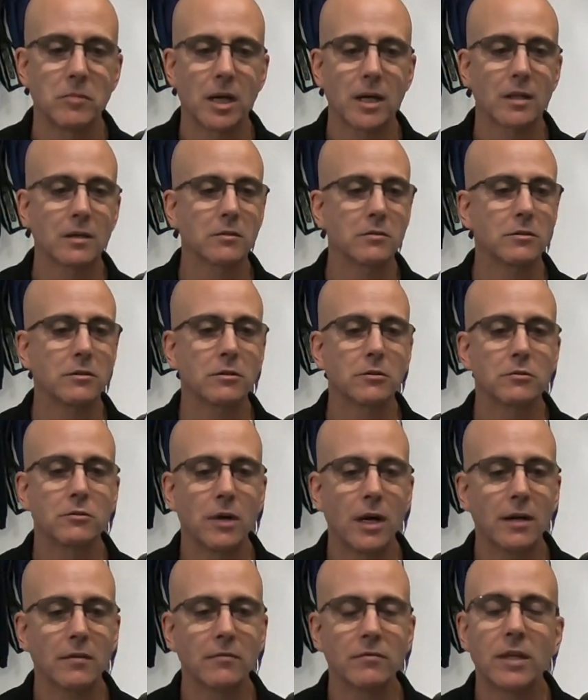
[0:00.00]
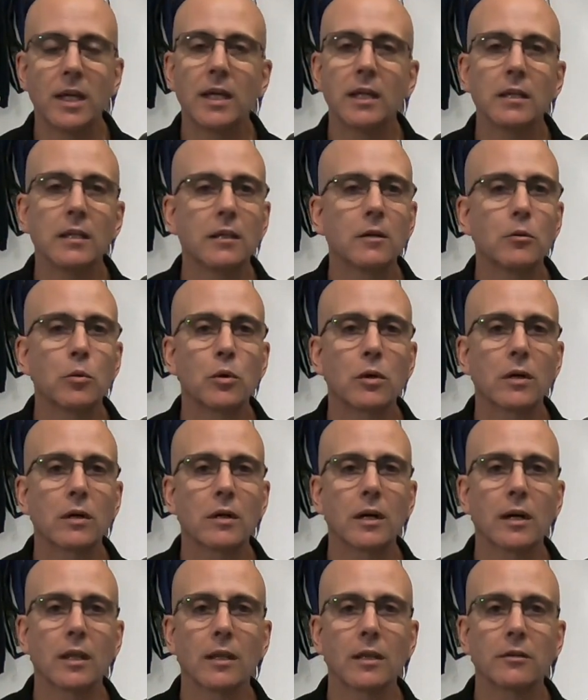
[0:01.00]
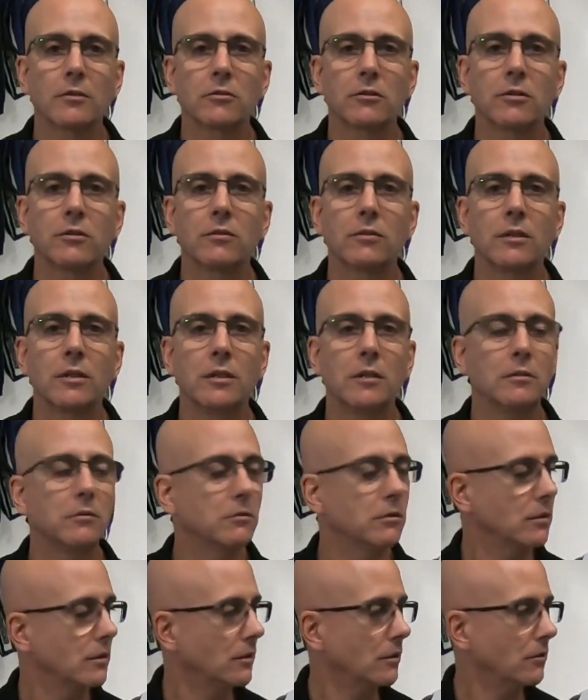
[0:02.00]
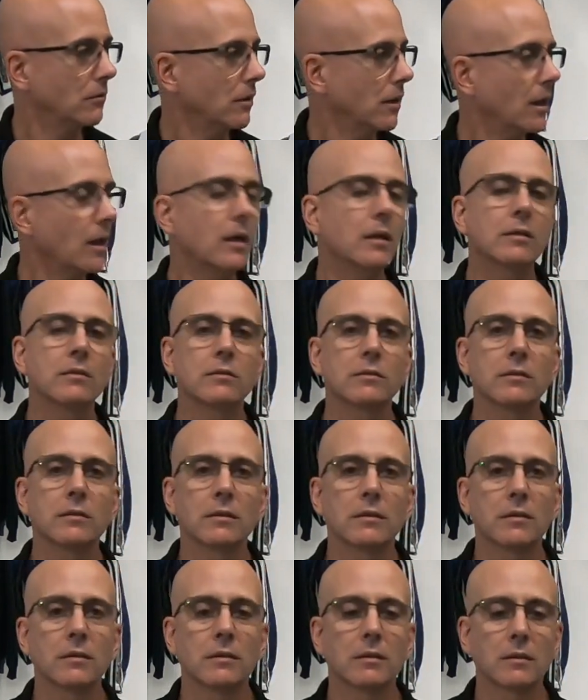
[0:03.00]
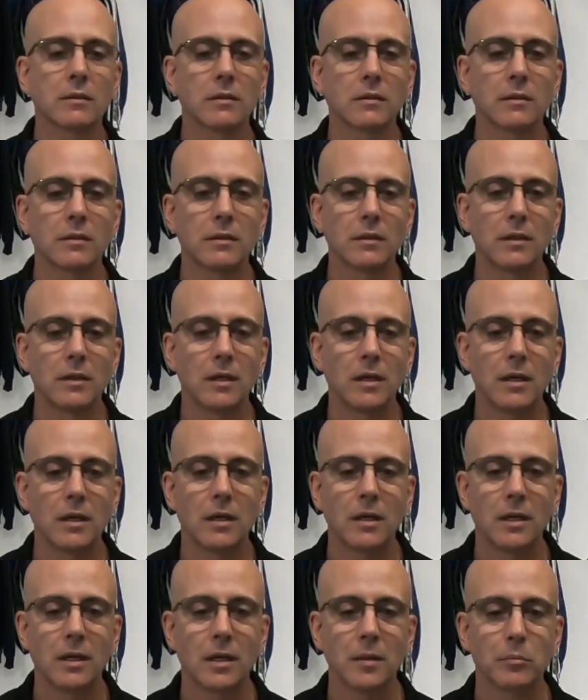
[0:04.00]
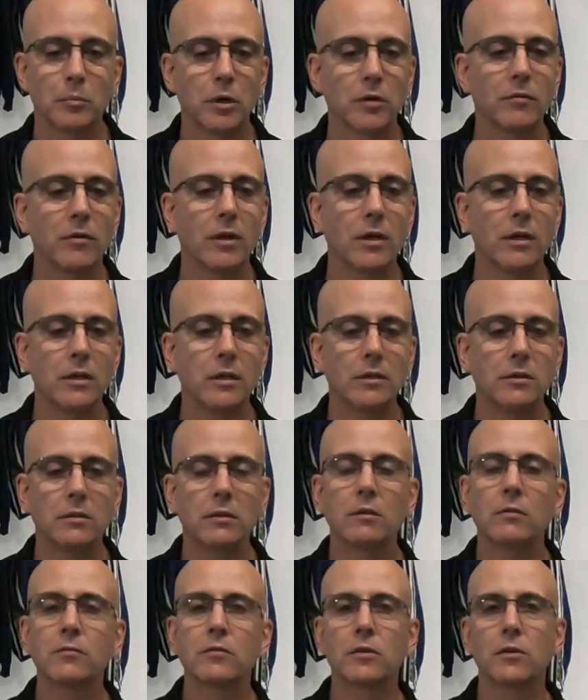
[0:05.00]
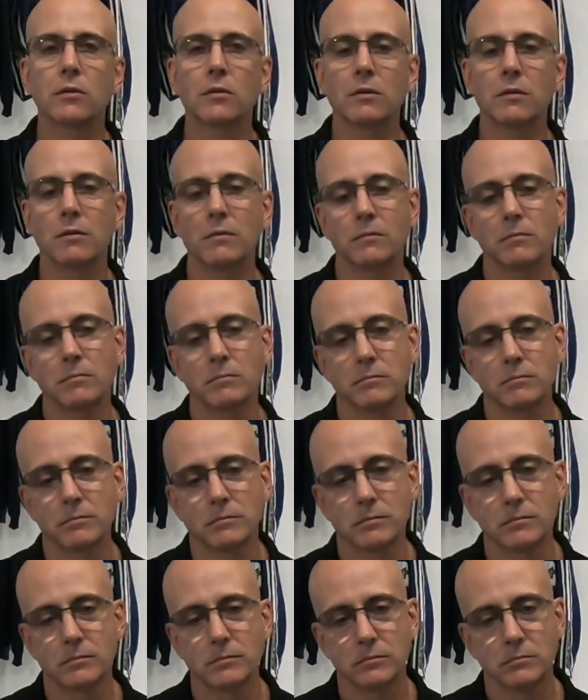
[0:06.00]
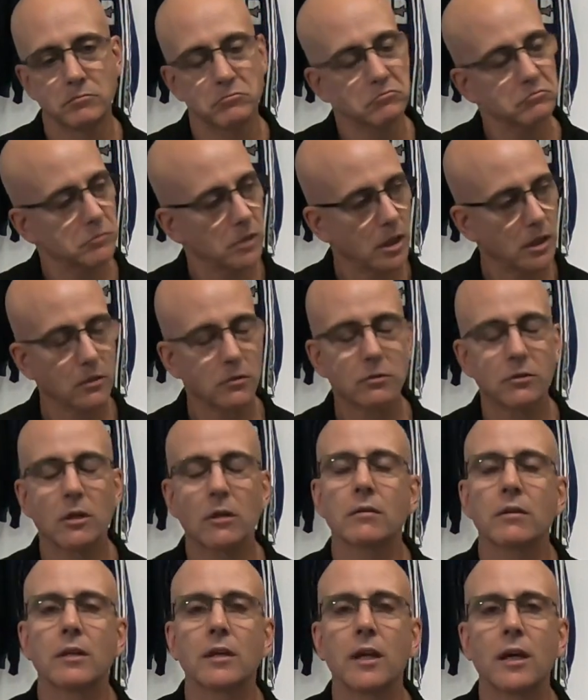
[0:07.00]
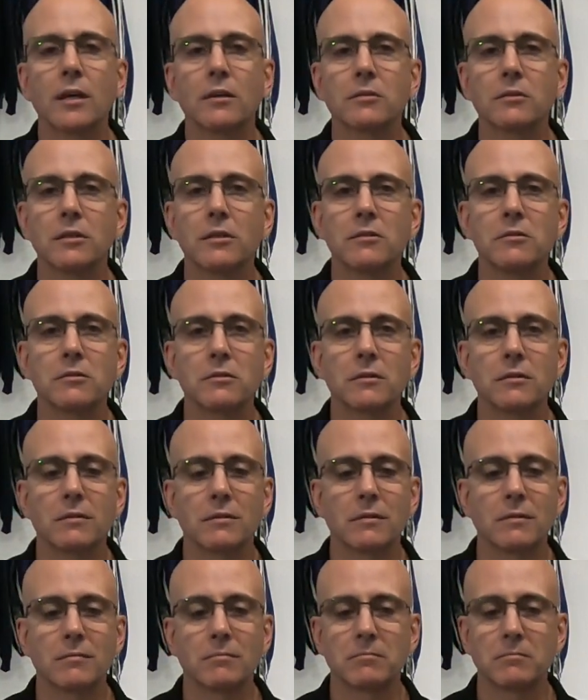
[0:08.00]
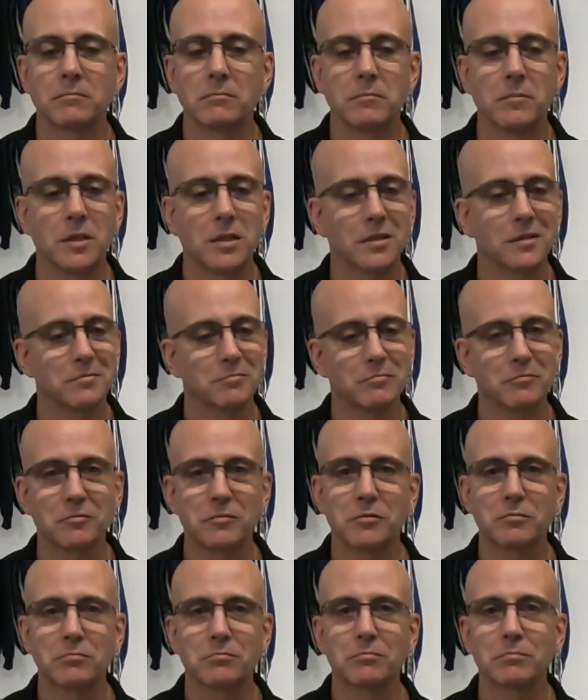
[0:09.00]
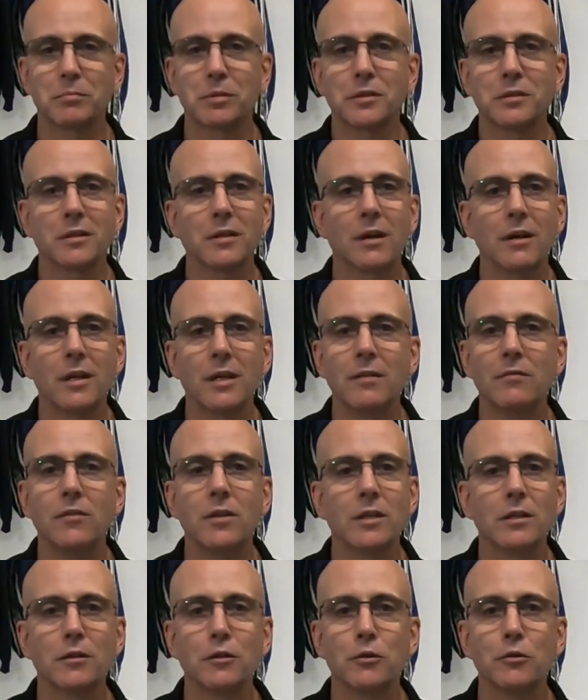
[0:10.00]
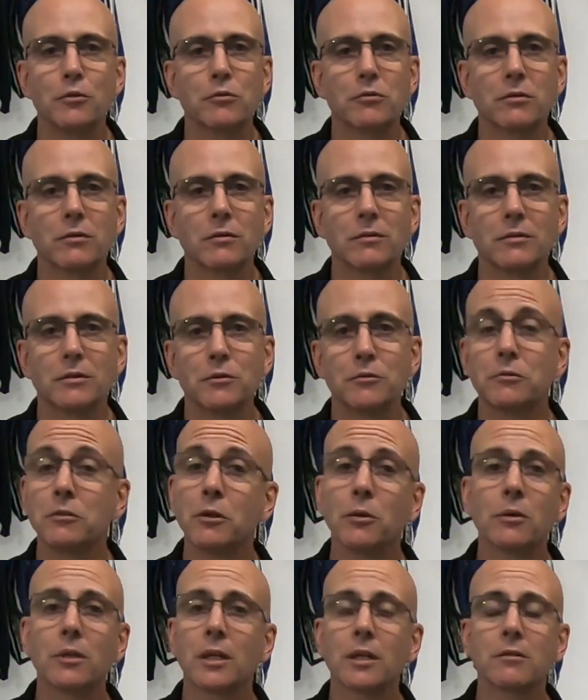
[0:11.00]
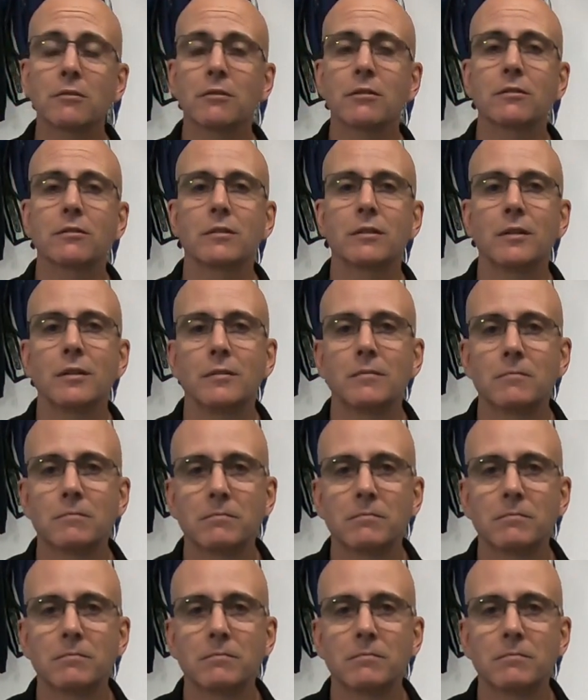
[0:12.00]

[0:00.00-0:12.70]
I can still drive daily to work on electricity using no gas. But if I need to go further, I can start the gas engine, put the EV in neutral and use no electricity.